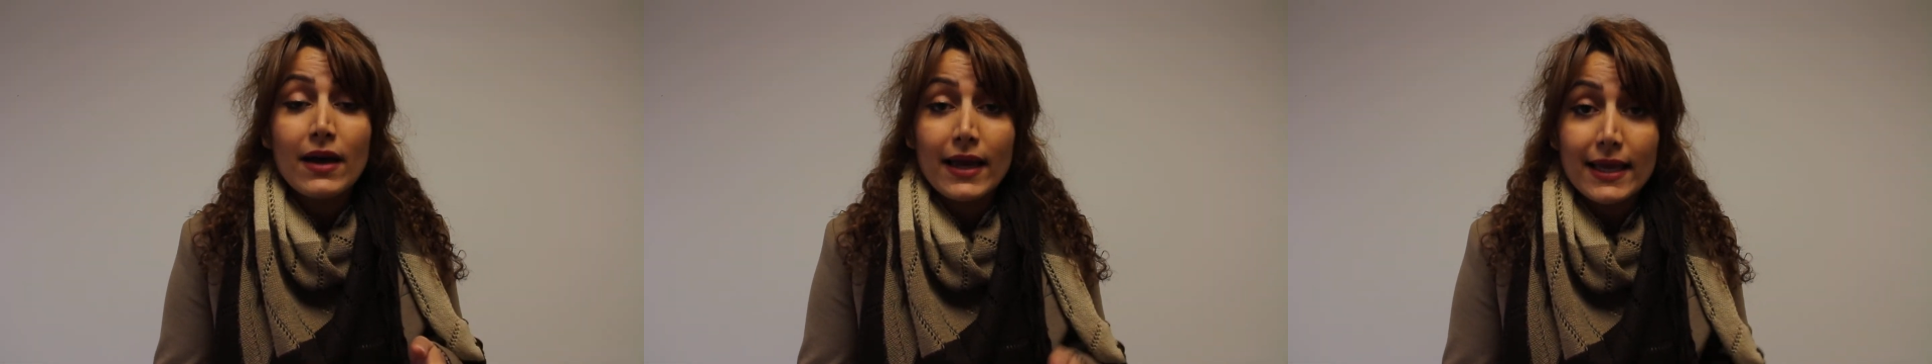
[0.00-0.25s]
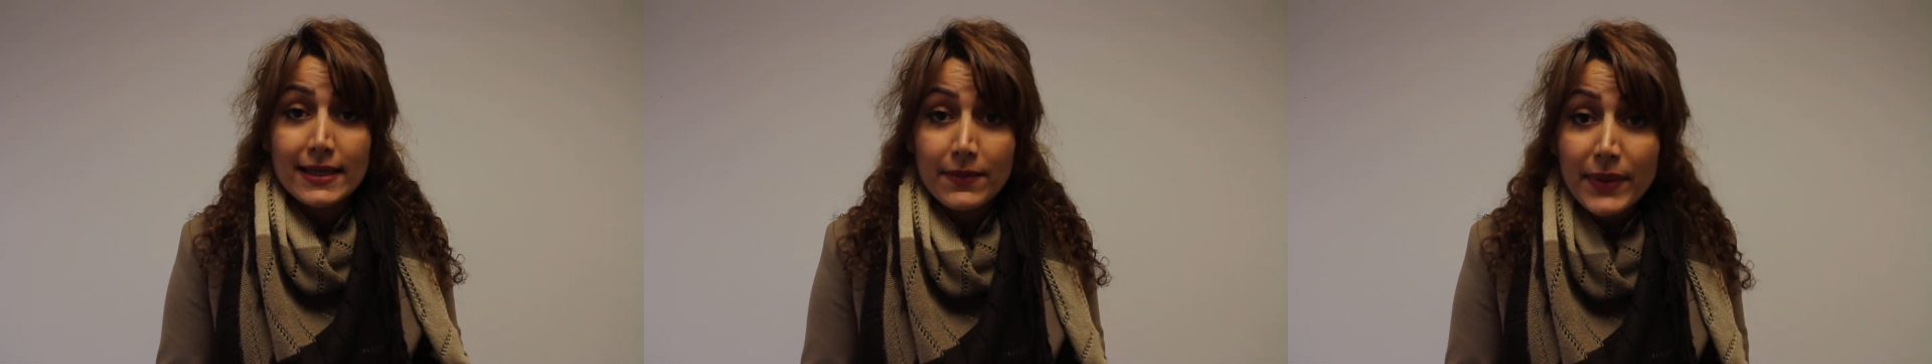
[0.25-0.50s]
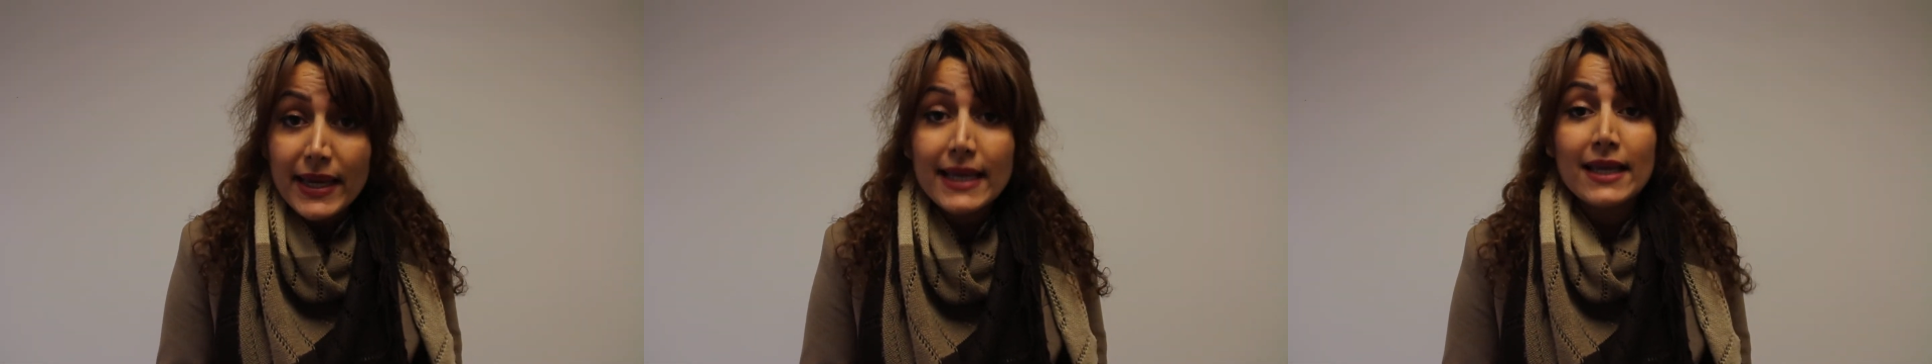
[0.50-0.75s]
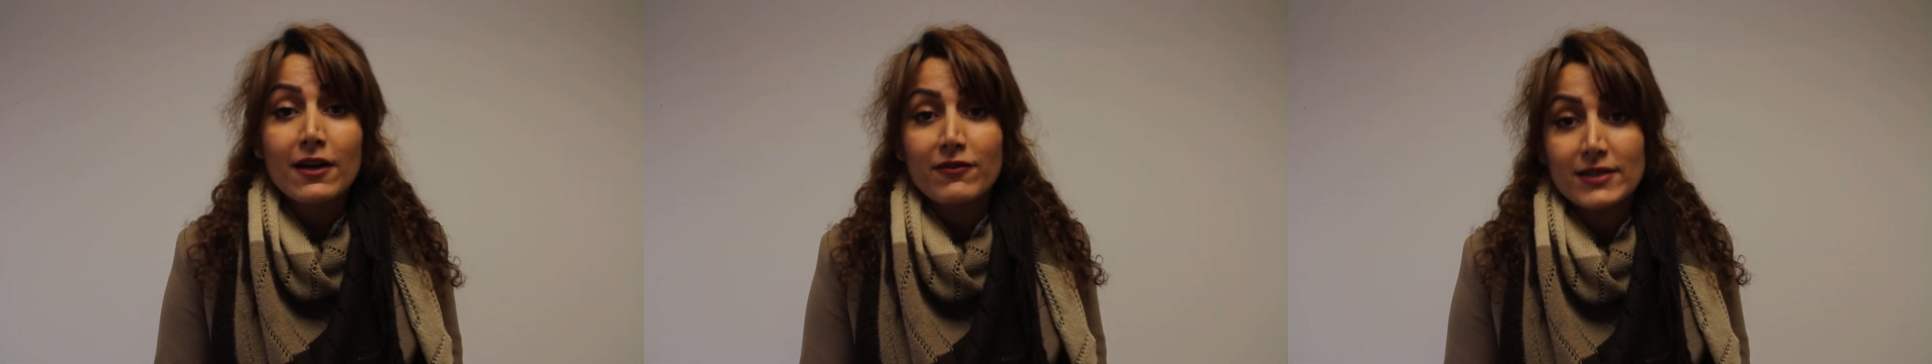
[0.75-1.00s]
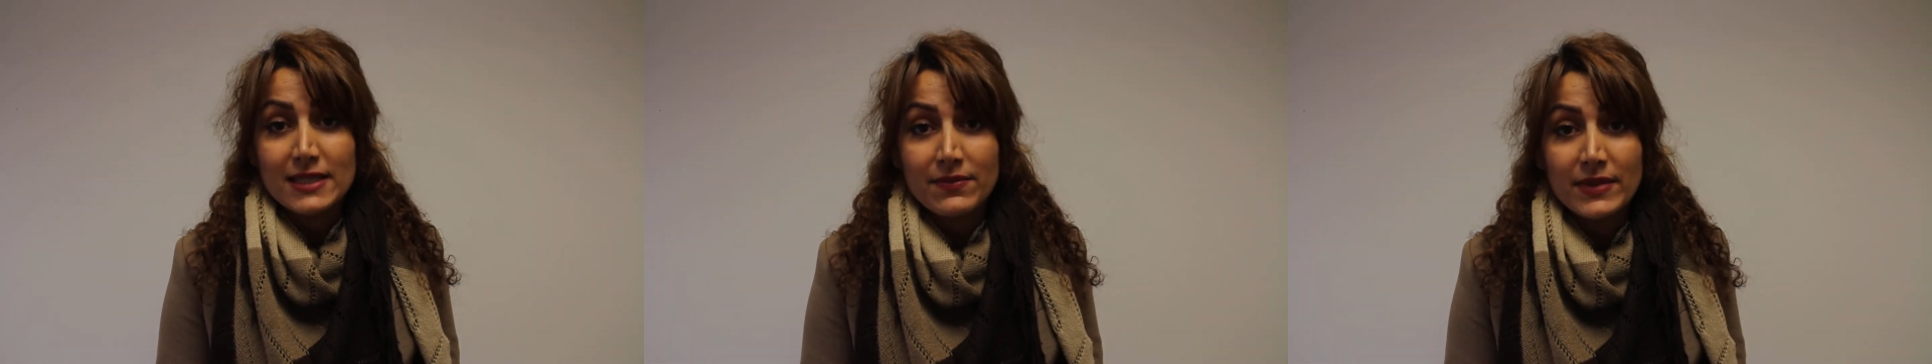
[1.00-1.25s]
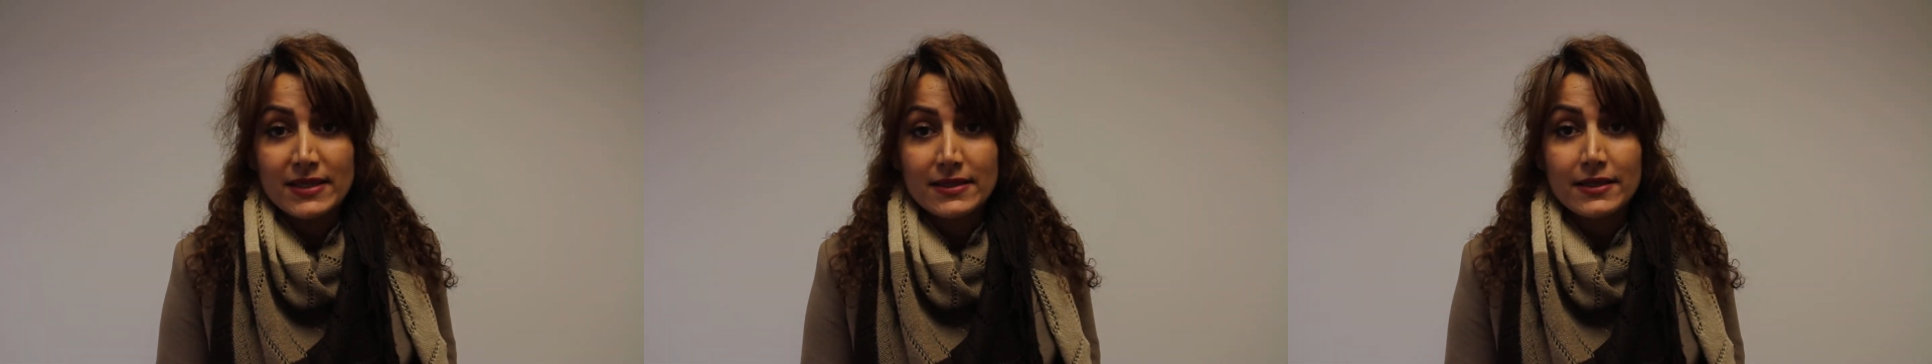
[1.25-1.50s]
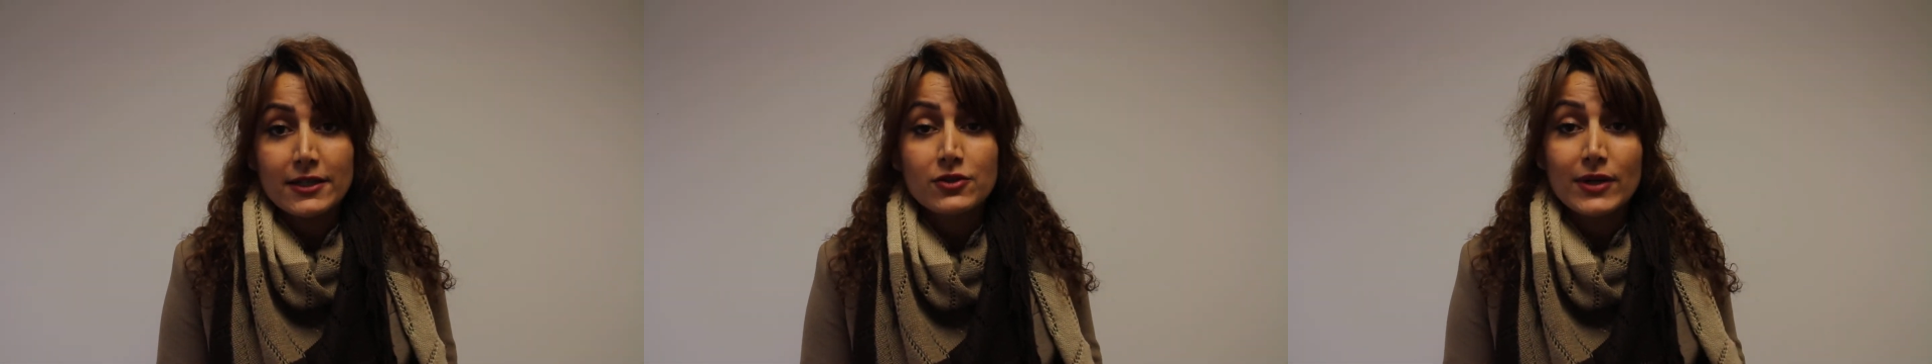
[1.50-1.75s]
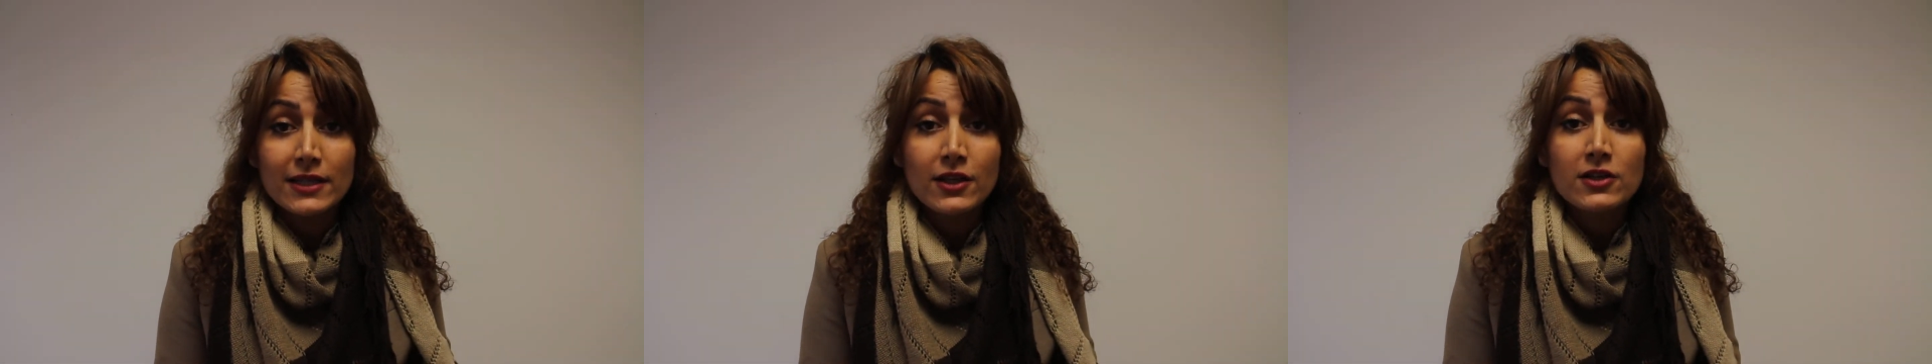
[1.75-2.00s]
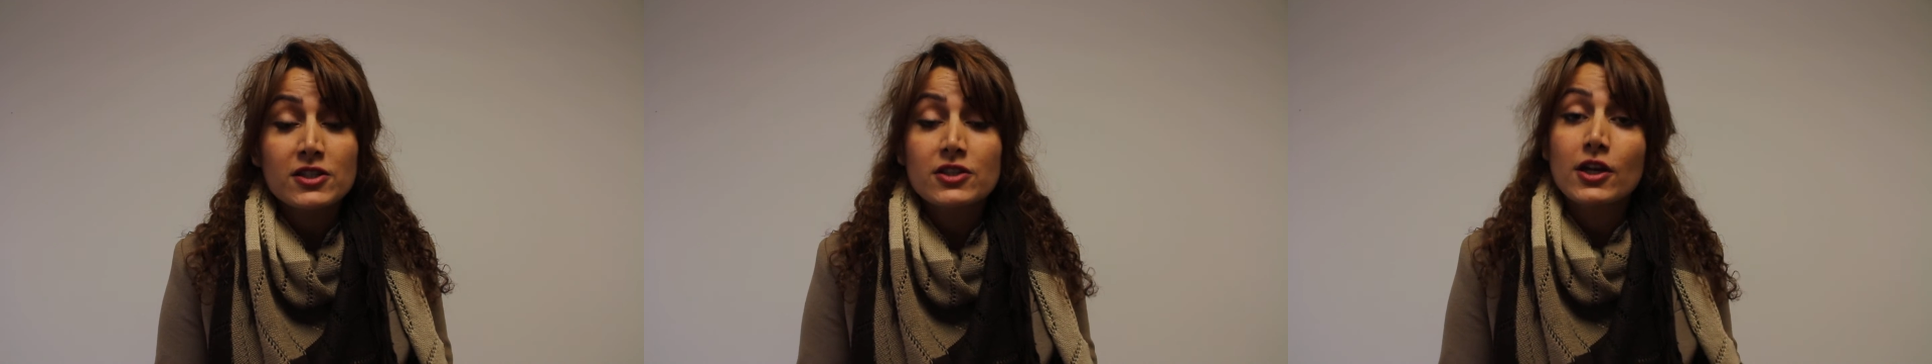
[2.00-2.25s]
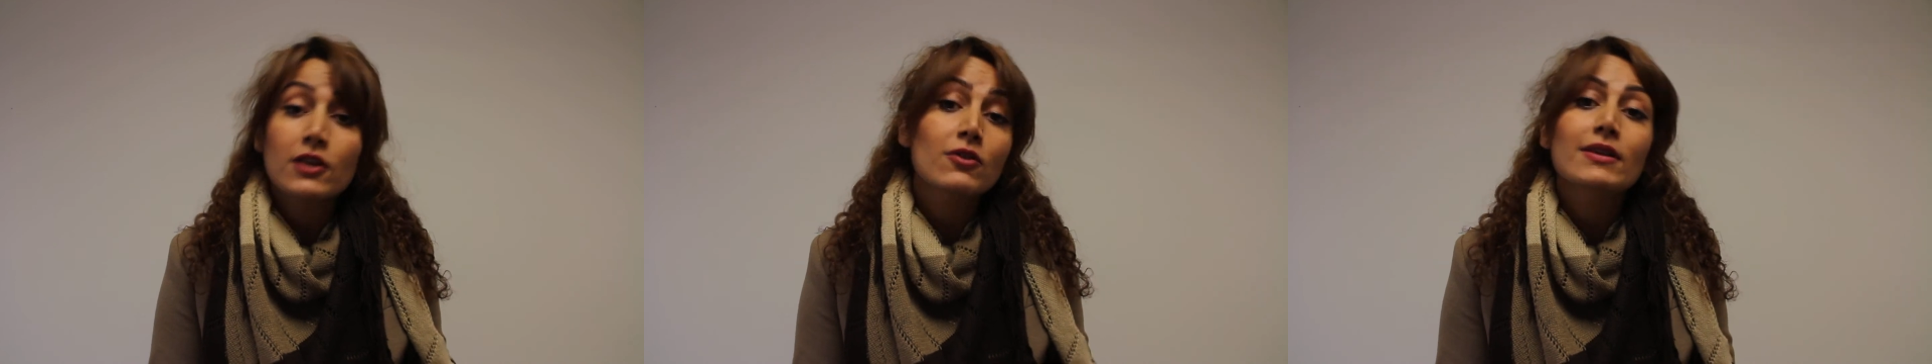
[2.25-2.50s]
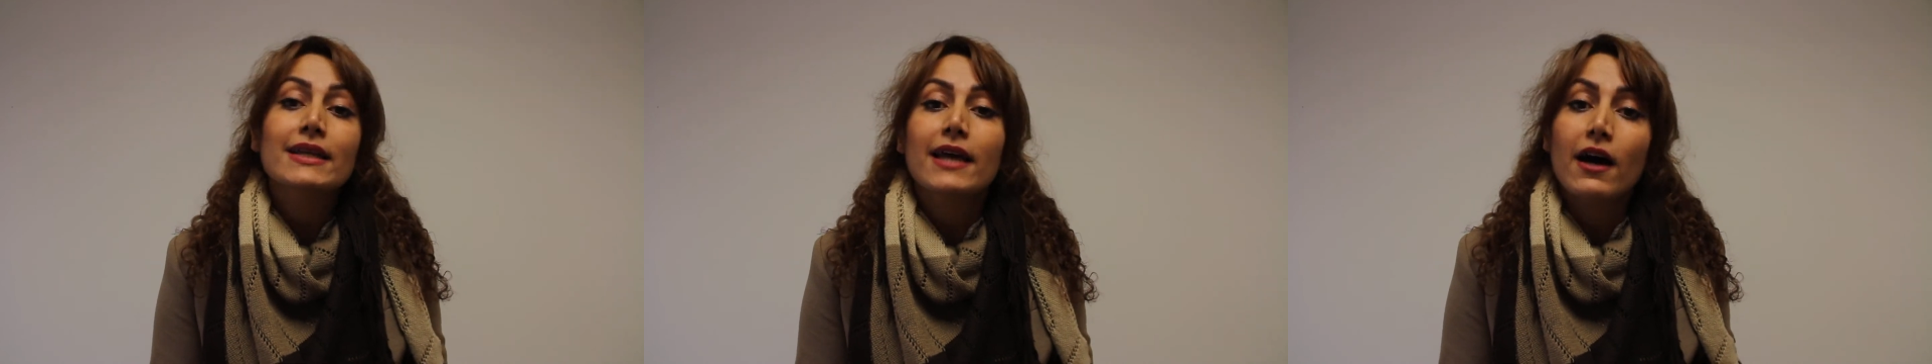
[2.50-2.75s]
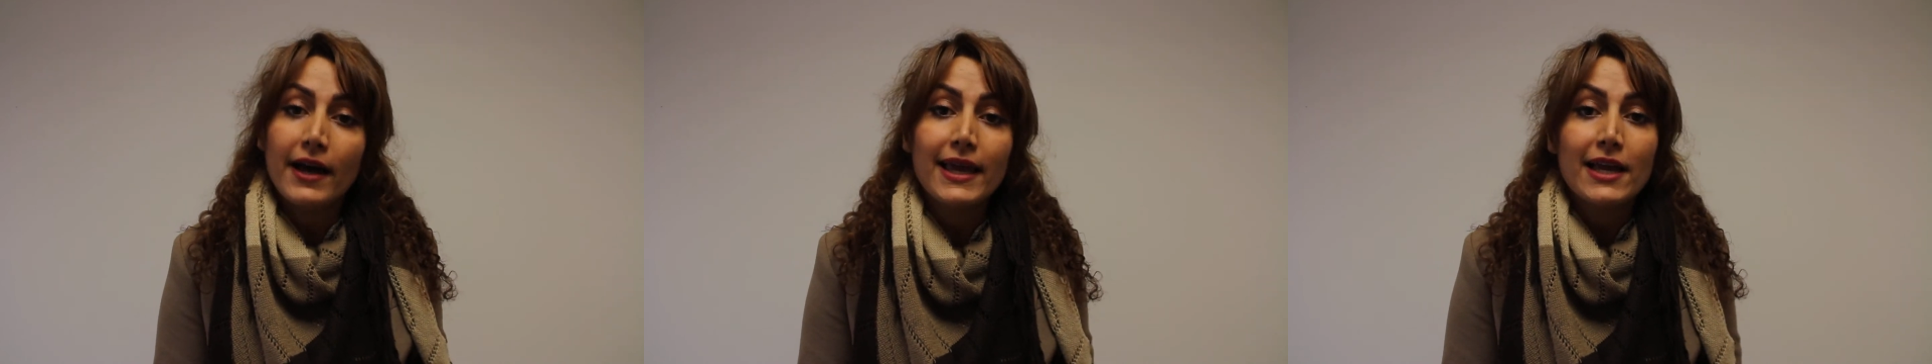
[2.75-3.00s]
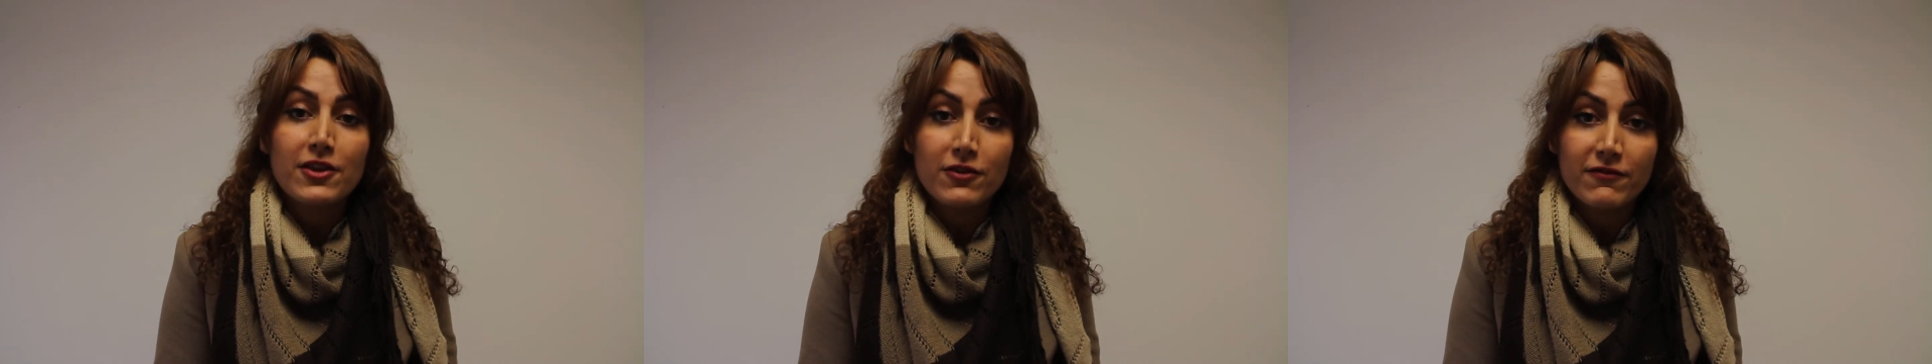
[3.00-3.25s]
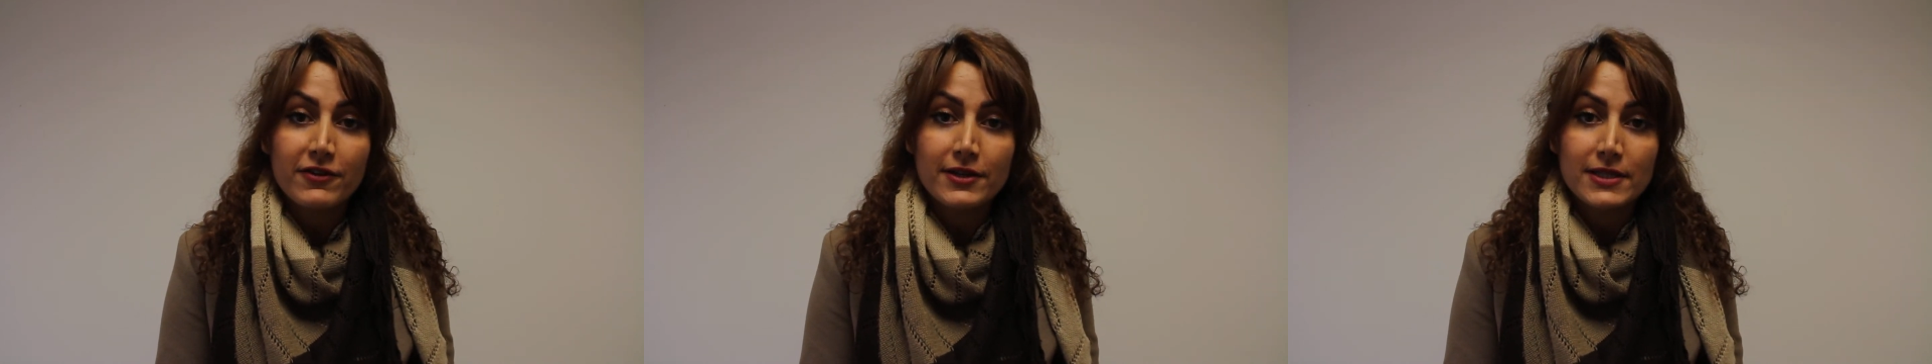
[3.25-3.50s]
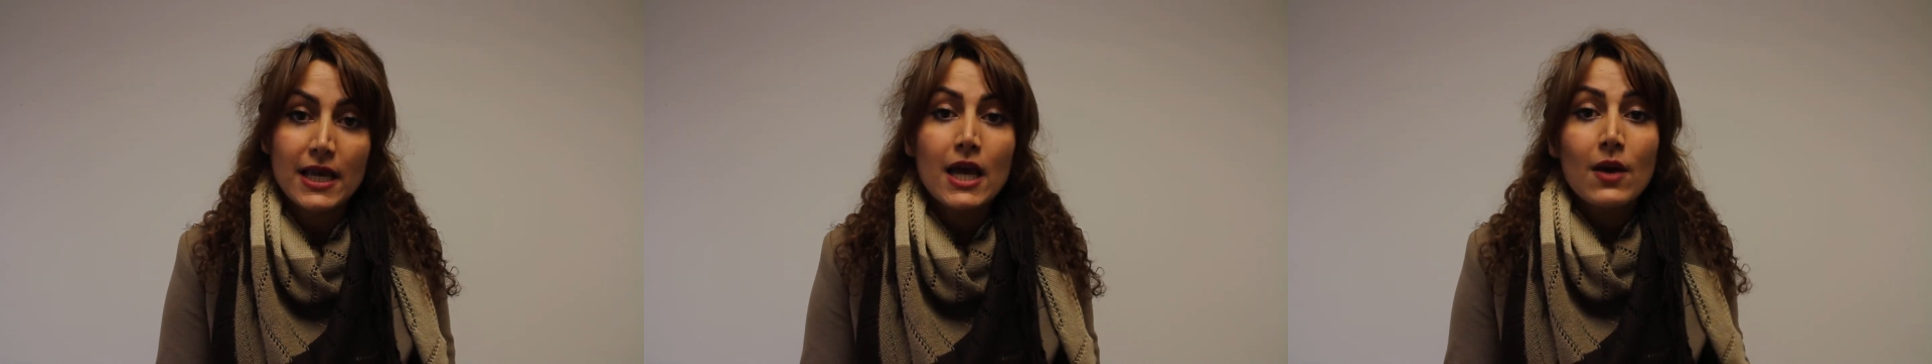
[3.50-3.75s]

in the beginning of the semester to announce not only the high achievers,